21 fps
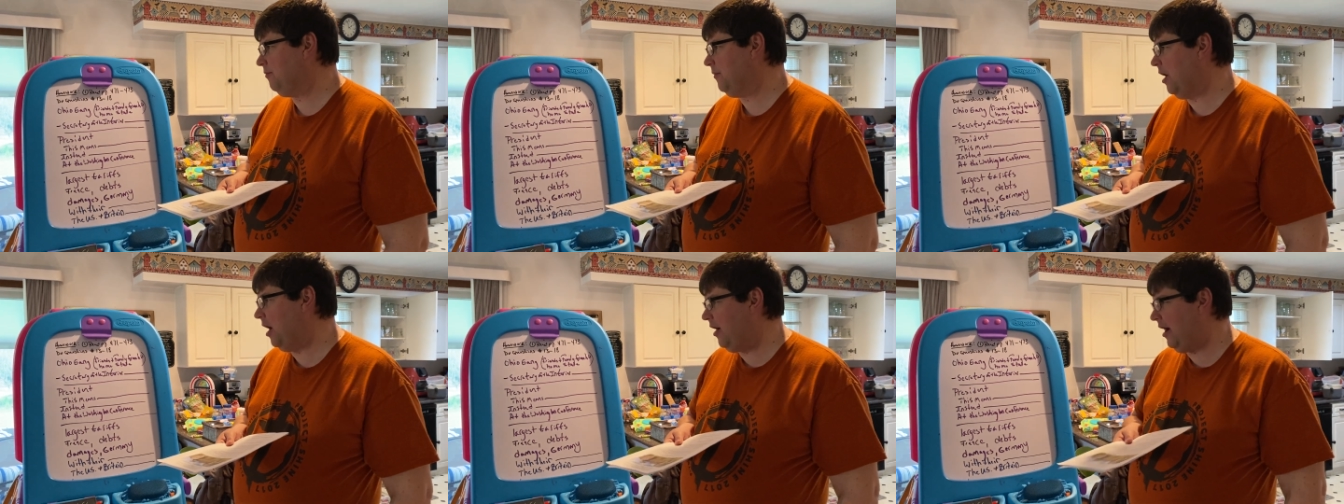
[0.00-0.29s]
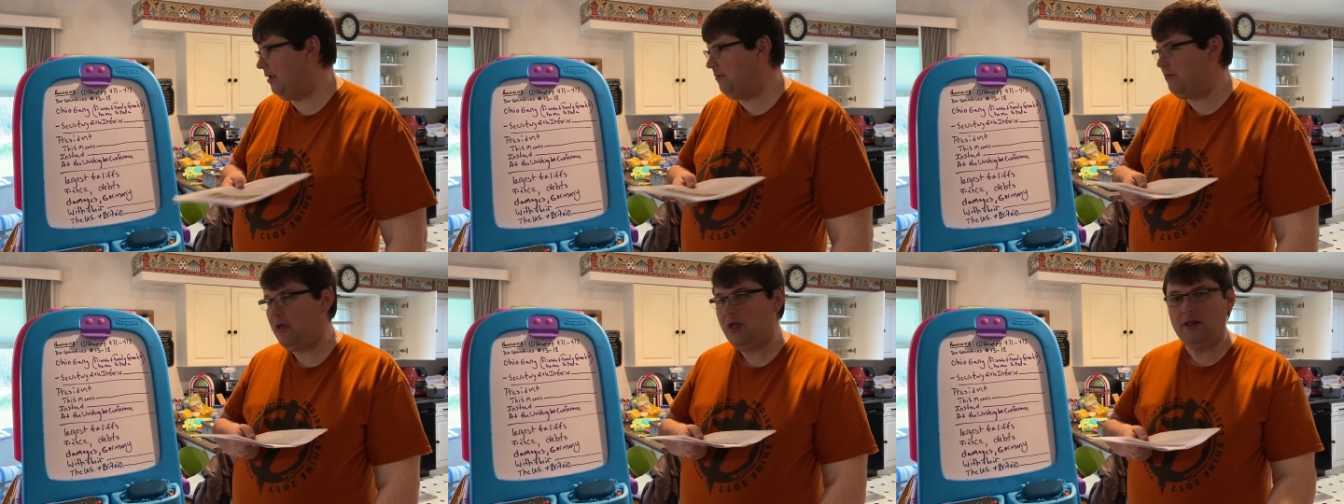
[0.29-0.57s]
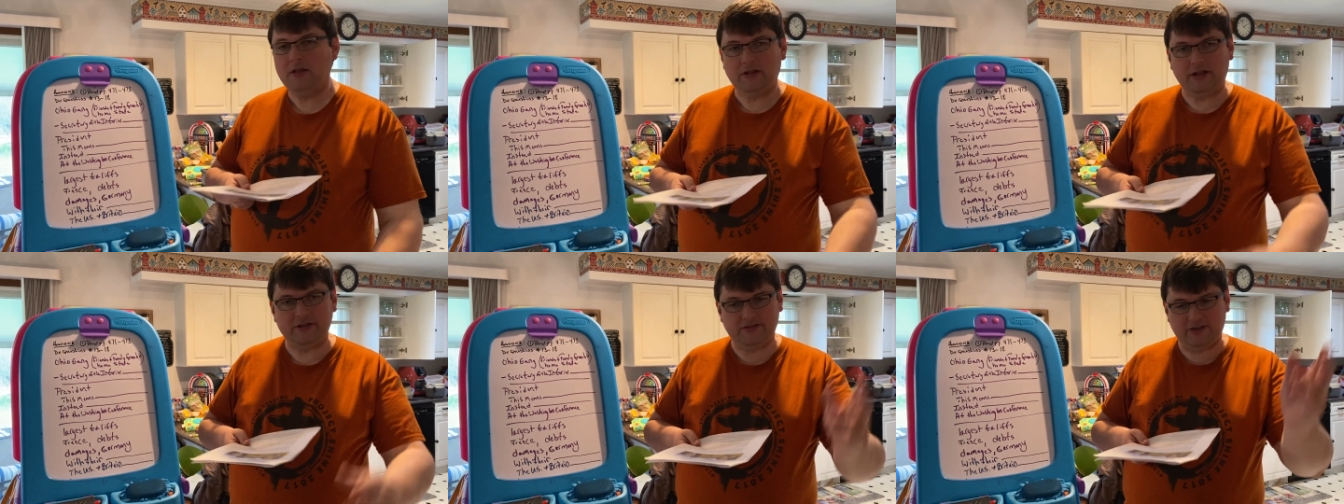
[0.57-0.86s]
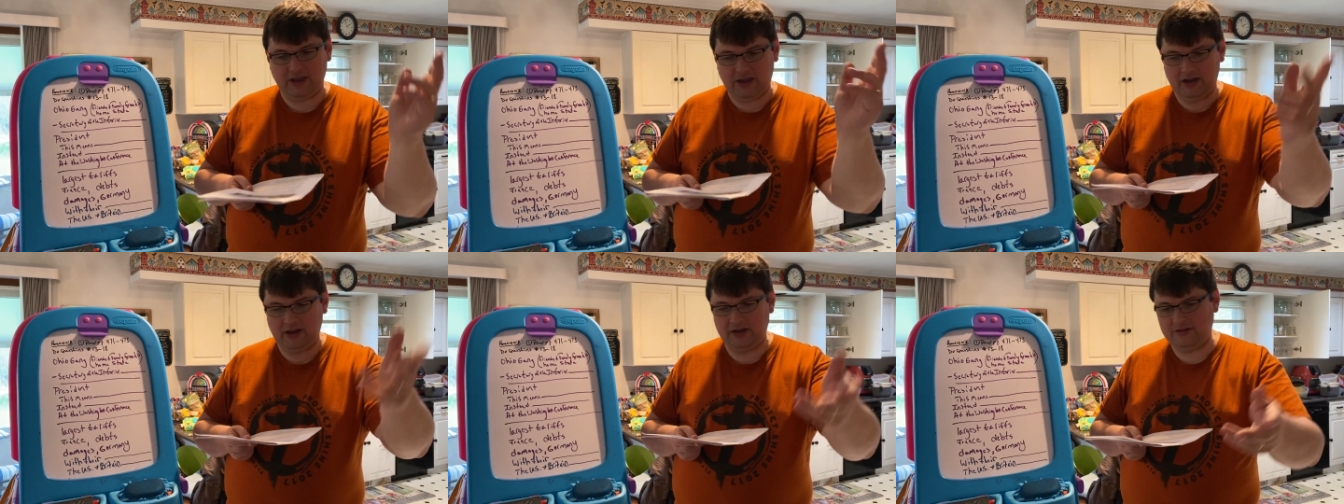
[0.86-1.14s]
All right, let's
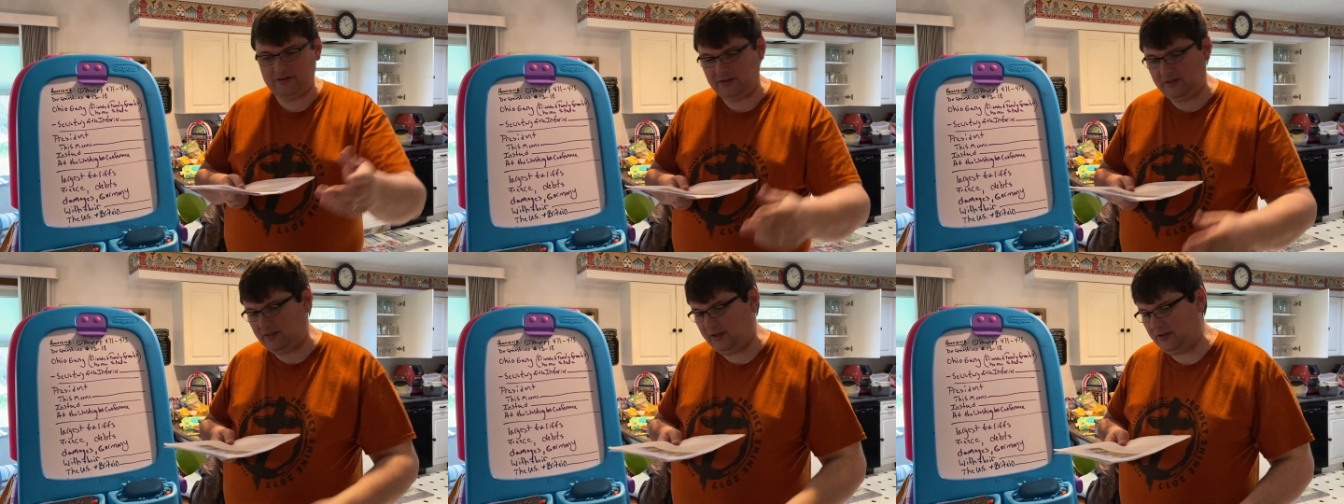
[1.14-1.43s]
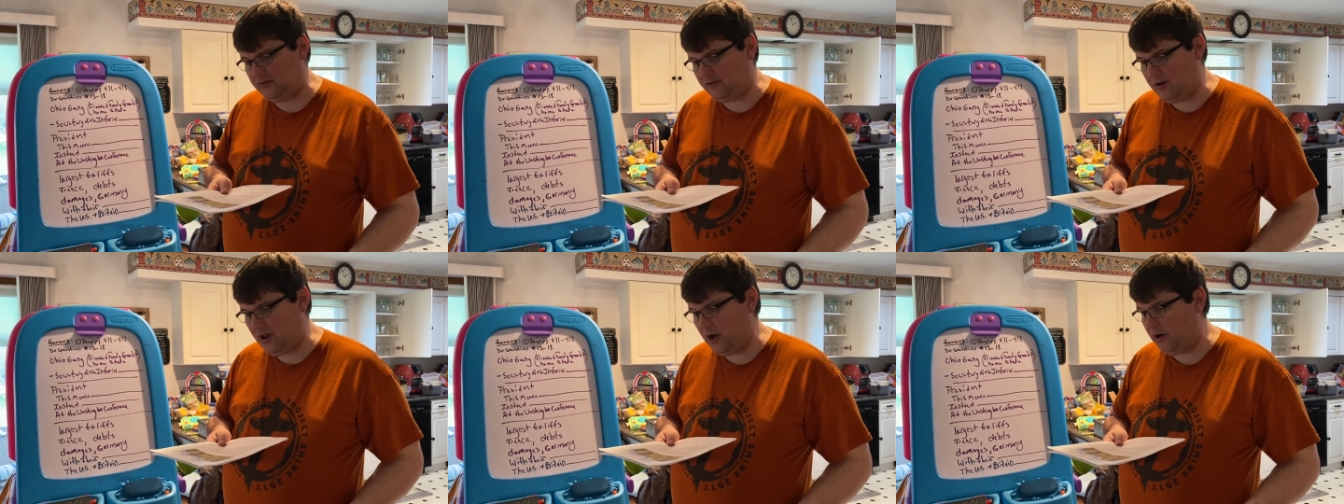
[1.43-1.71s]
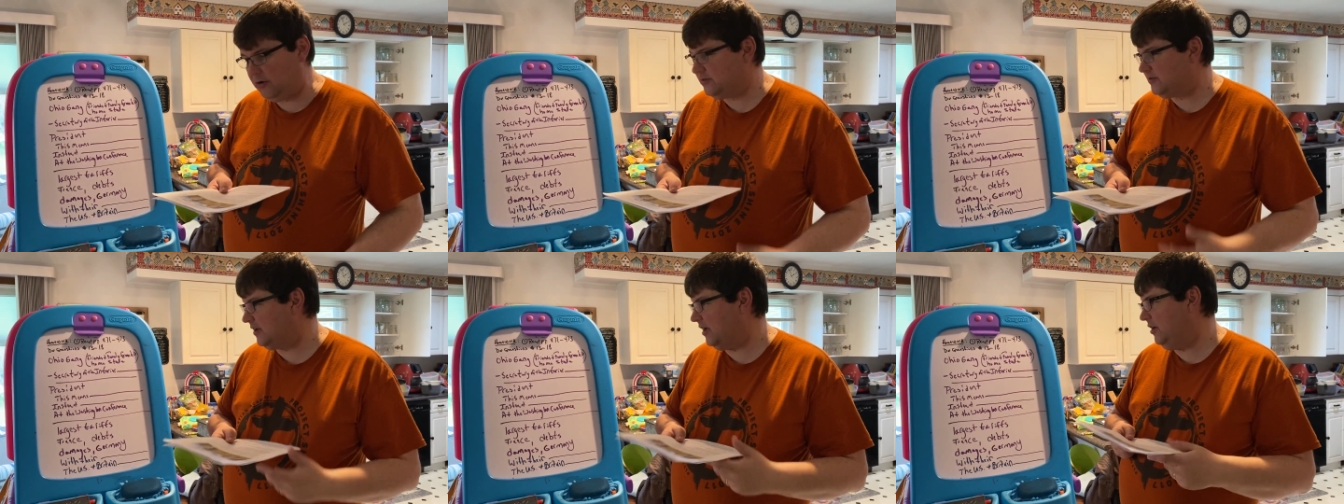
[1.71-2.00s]
get into these notes.